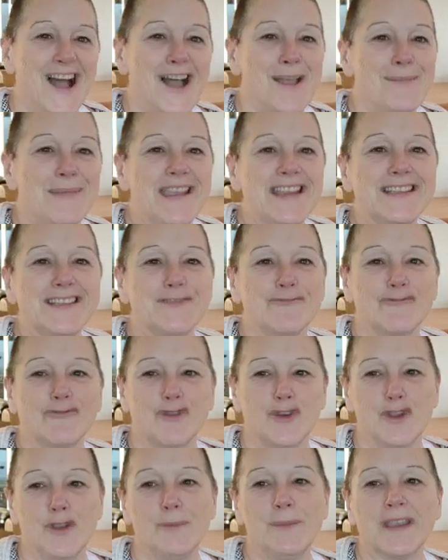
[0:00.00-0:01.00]
I made some
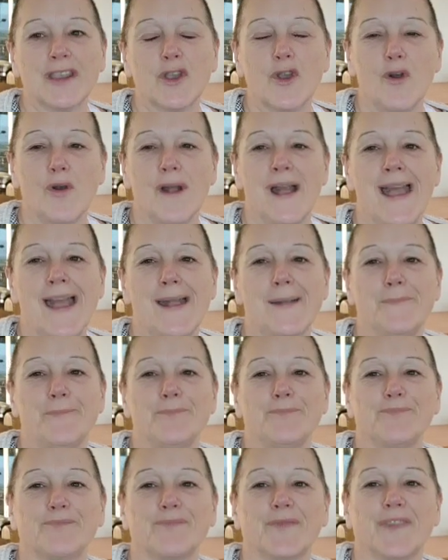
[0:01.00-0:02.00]
room and got
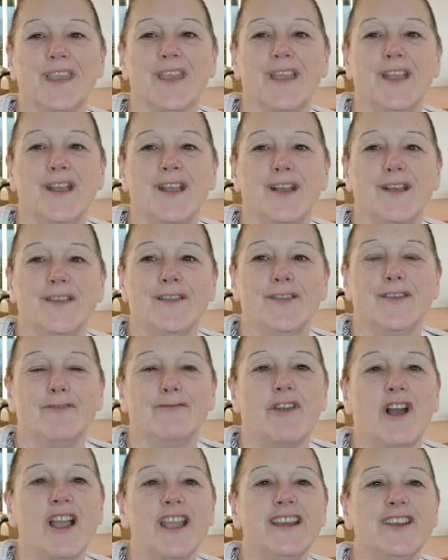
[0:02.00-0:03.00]
the
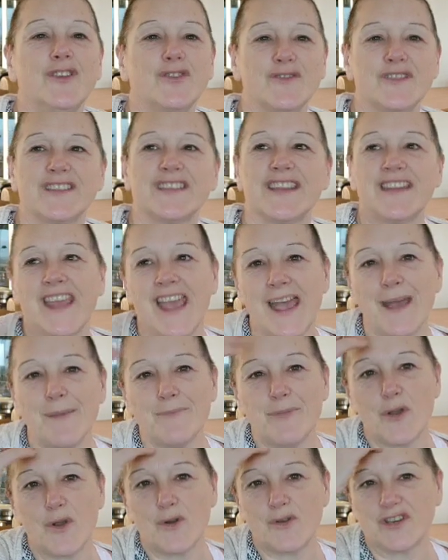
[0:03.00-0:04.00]
ride-ons and
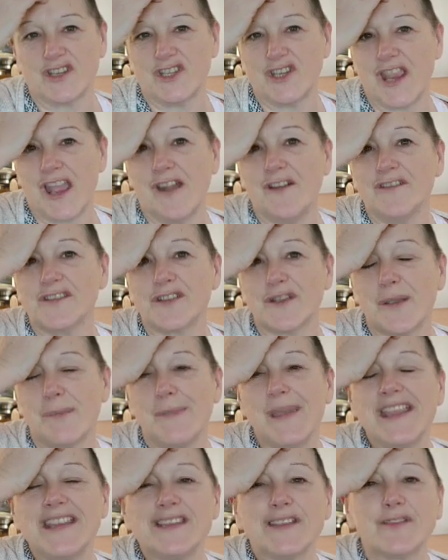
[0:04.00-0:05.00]
that put on a shelf, so I
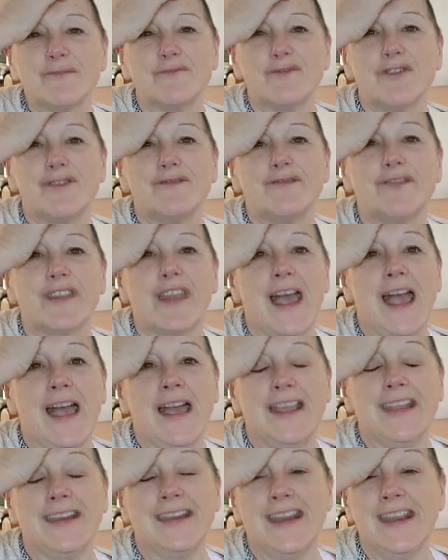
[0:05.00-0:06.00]
made some room for
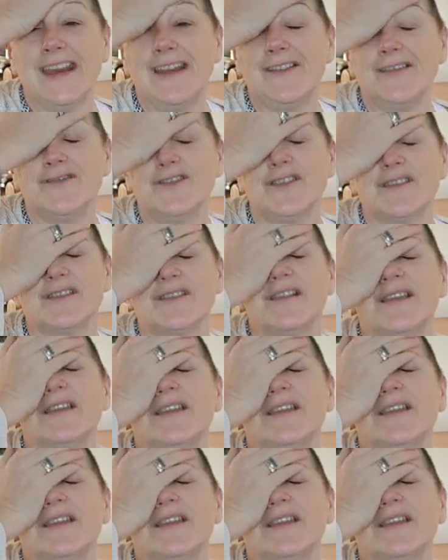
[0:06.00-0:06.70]
that, and then I just